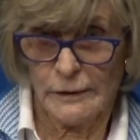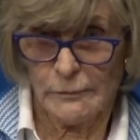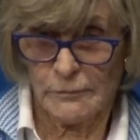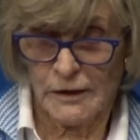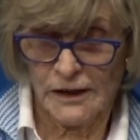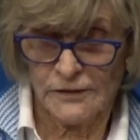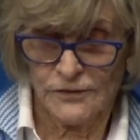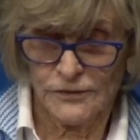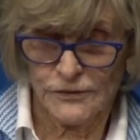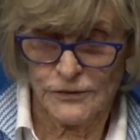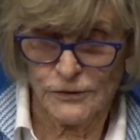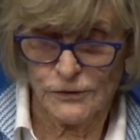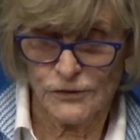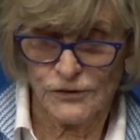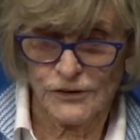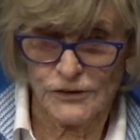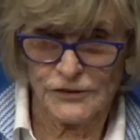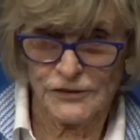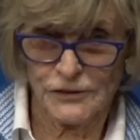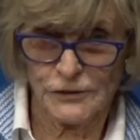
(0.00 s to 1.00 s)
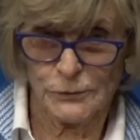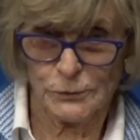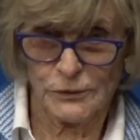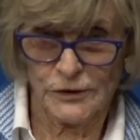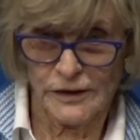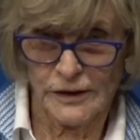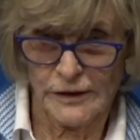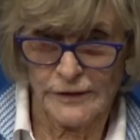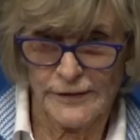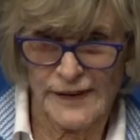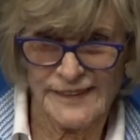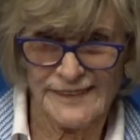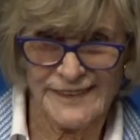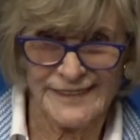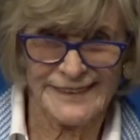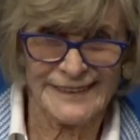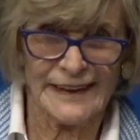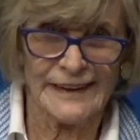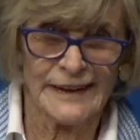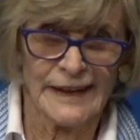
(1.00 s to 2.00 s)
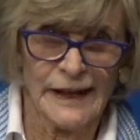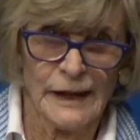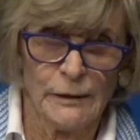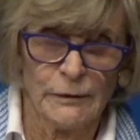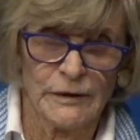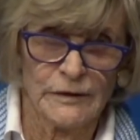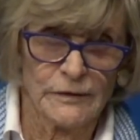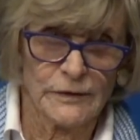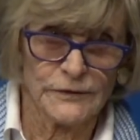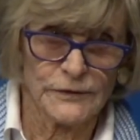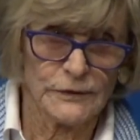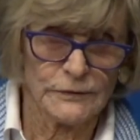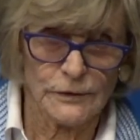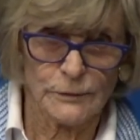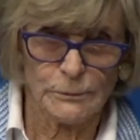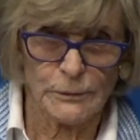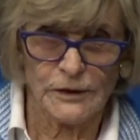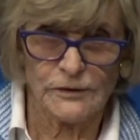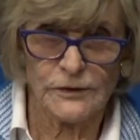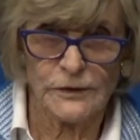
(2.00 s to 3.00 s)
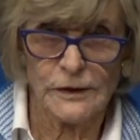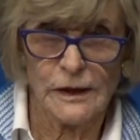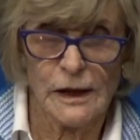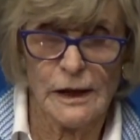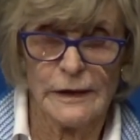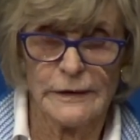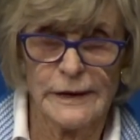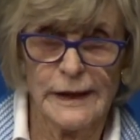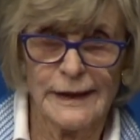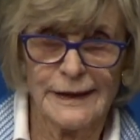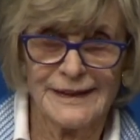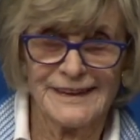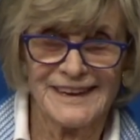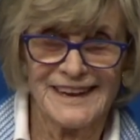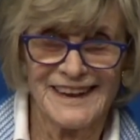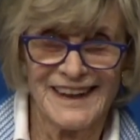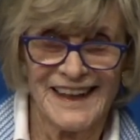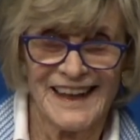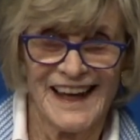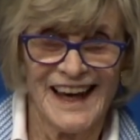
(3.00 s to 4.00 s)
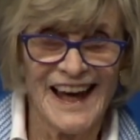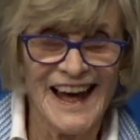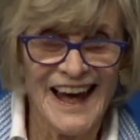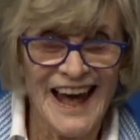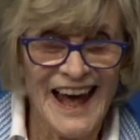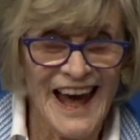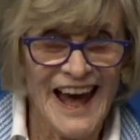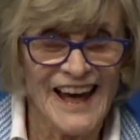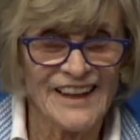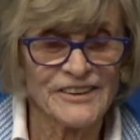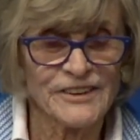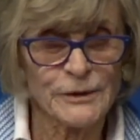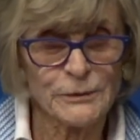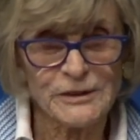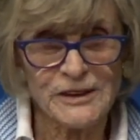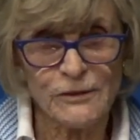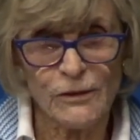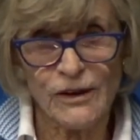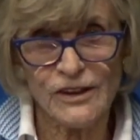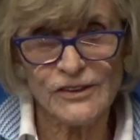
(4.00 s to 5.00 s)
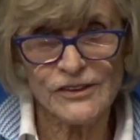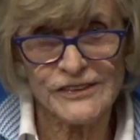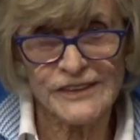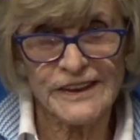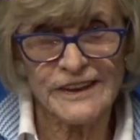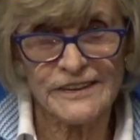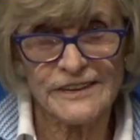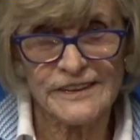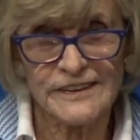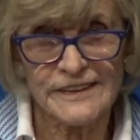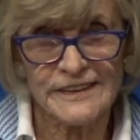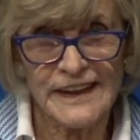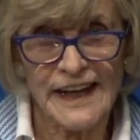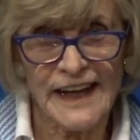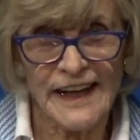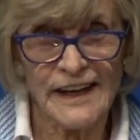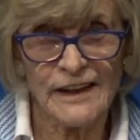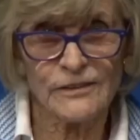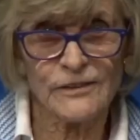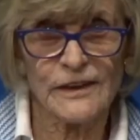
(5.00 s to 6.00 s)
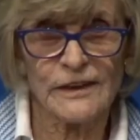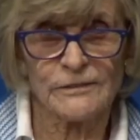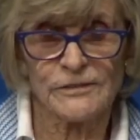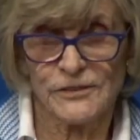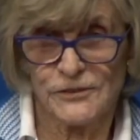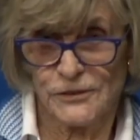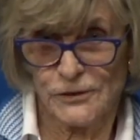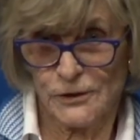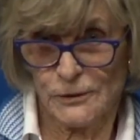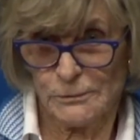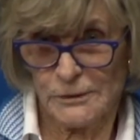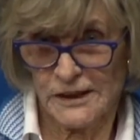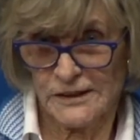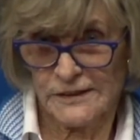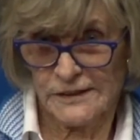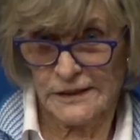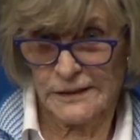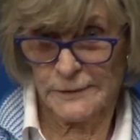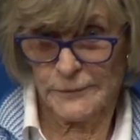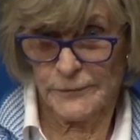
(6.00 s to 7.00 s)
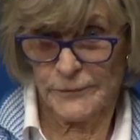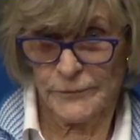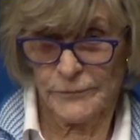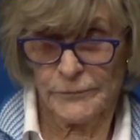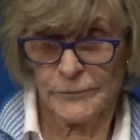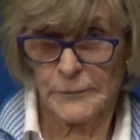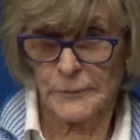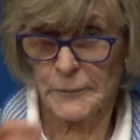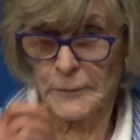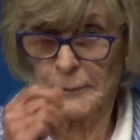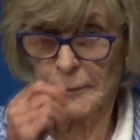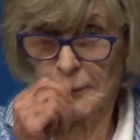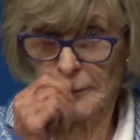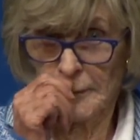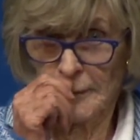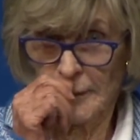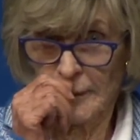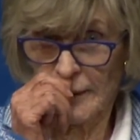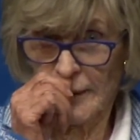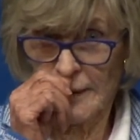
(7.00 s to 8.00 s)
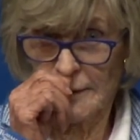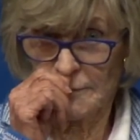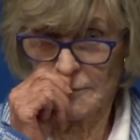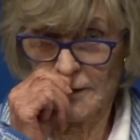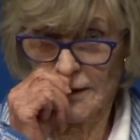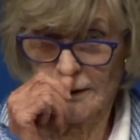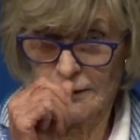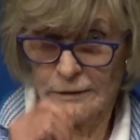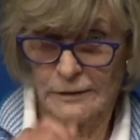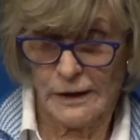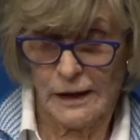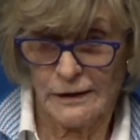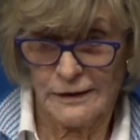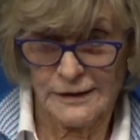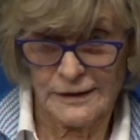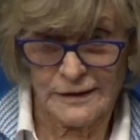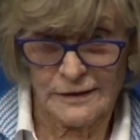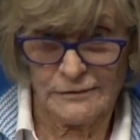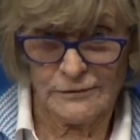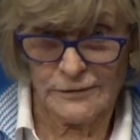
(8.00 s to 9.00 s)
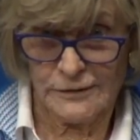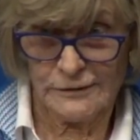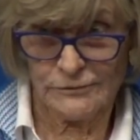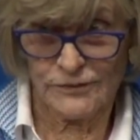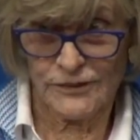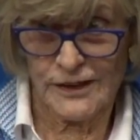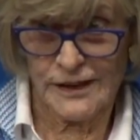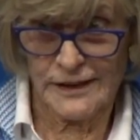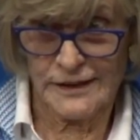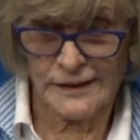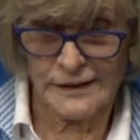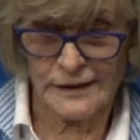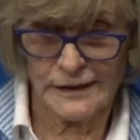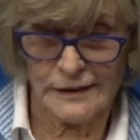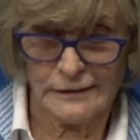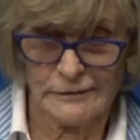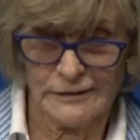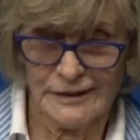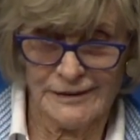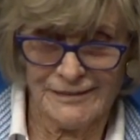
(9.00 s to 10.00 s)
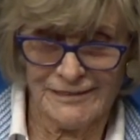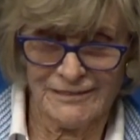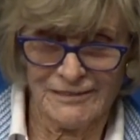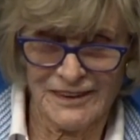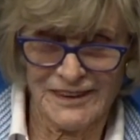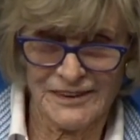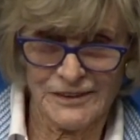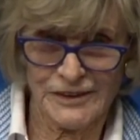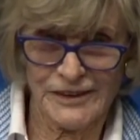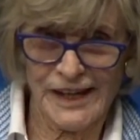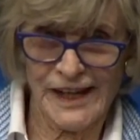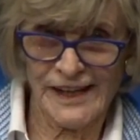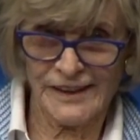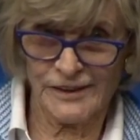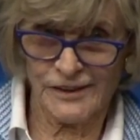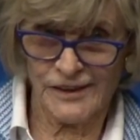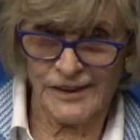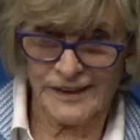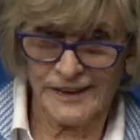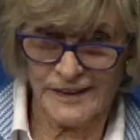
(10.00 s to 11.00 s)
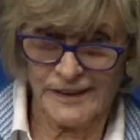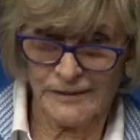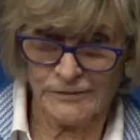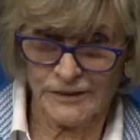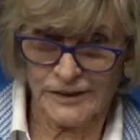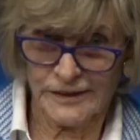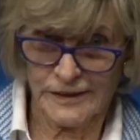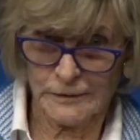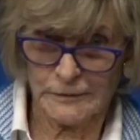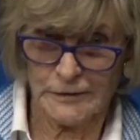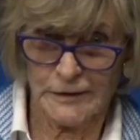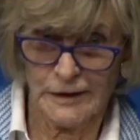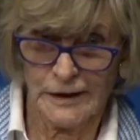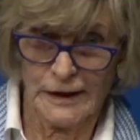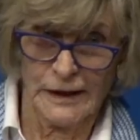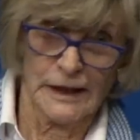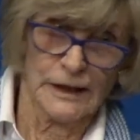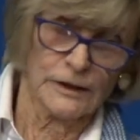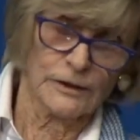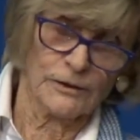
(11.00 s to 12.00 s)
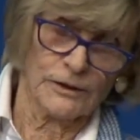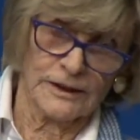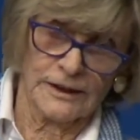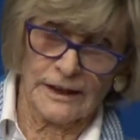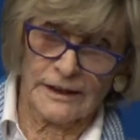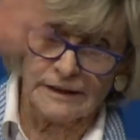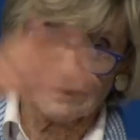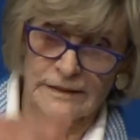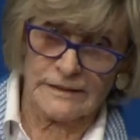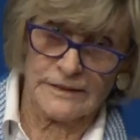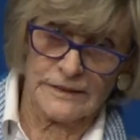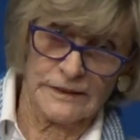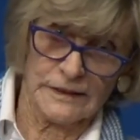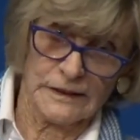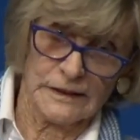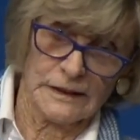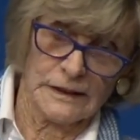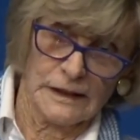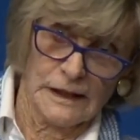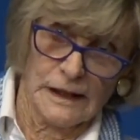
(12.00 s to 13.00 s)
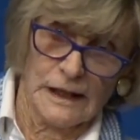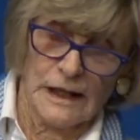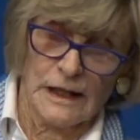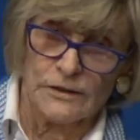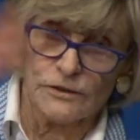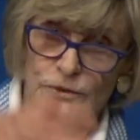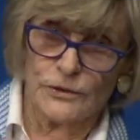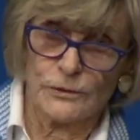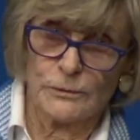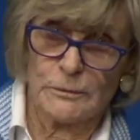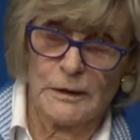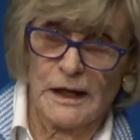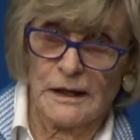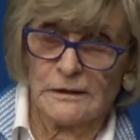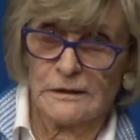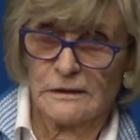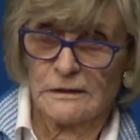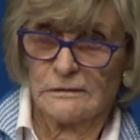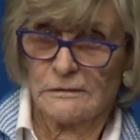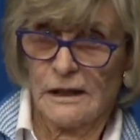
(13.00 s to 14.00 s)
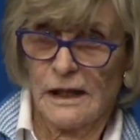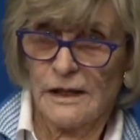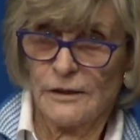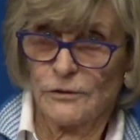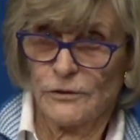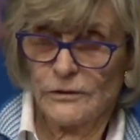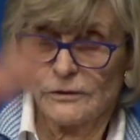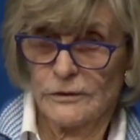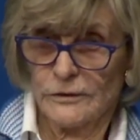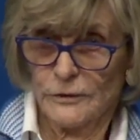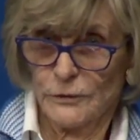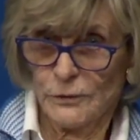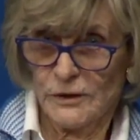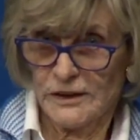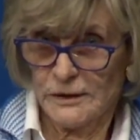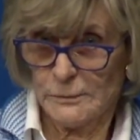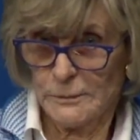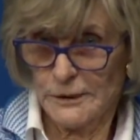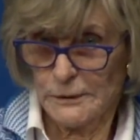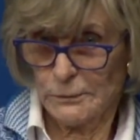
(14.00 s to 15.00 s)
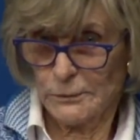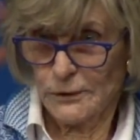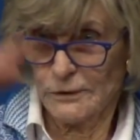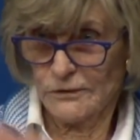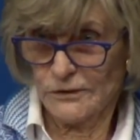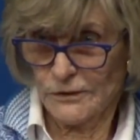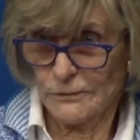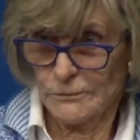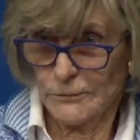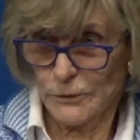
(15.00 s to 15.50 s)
my two sisters were there, and they said, the tour bus. And so we all stared, and out of the tour bus came our little friend with her hat on and everything, going like this, to about 120 people from